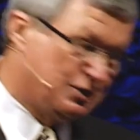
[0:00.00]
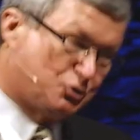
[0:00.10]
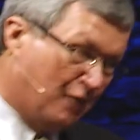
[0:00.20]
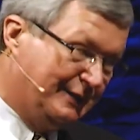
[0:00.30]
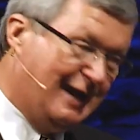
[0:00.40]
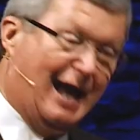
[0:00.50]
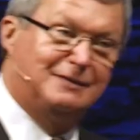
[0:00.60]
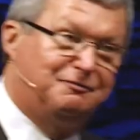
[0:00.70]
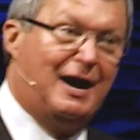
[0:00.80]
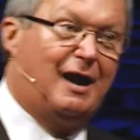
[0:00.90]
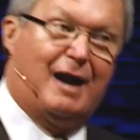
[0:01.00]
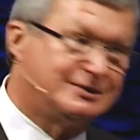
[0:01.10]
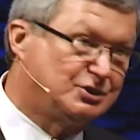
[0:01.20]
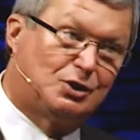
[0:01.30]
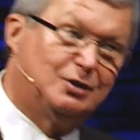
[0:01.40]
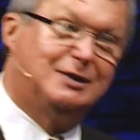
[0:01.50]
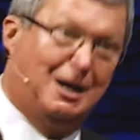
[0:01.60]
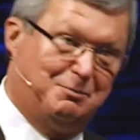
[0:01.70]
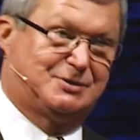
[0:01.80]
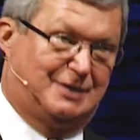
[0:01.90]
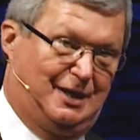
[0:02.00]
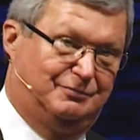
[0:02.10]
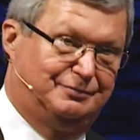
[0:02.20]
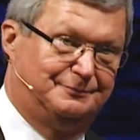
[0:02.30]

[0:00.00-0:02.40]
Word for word: straight and had an affair. I just couldn't help myself.